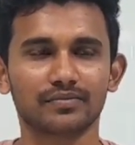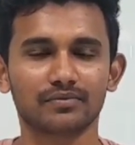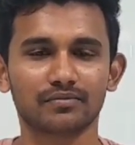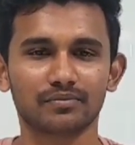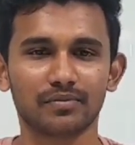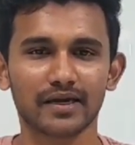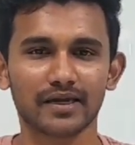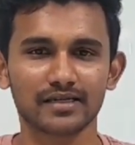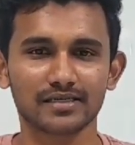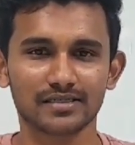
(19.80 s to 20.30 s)

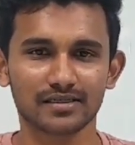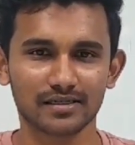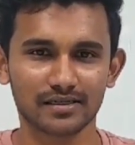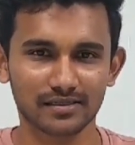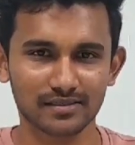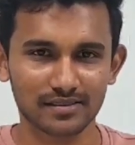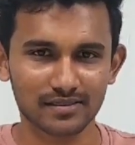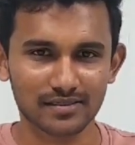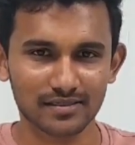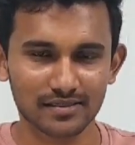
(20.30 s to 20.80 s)
My
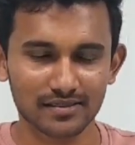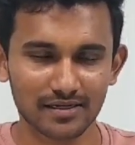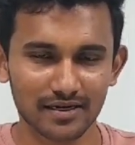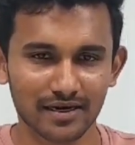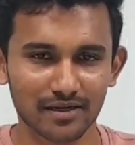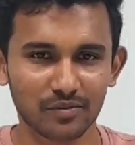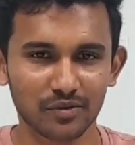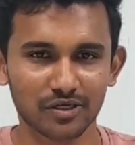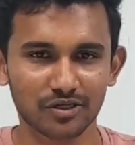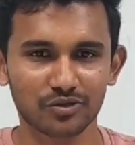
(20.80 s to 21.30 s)
sister
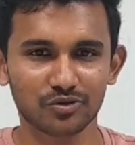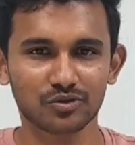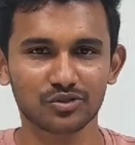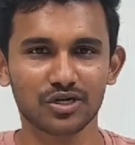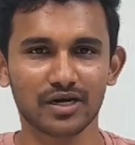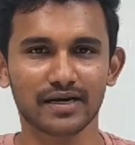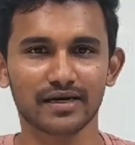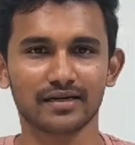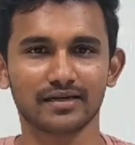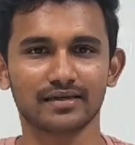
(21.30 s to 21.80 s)
recommended to
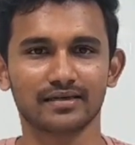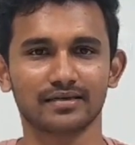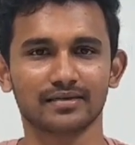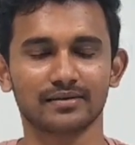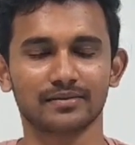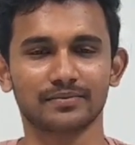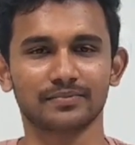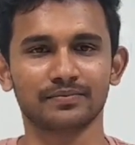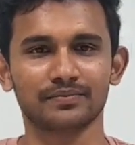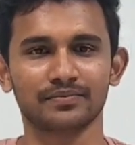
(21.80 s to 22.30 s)
join
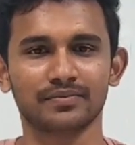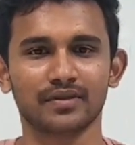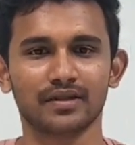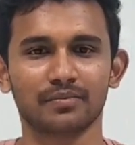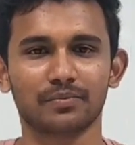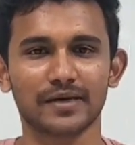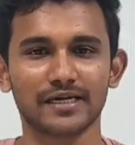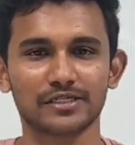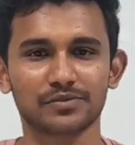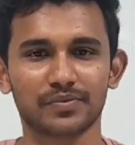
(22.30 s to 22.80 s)

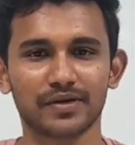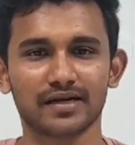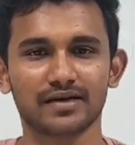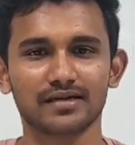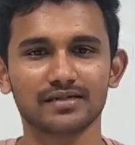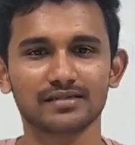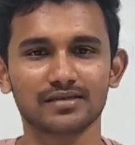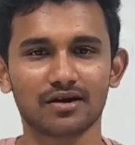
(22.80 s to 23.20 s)
Pyspiders.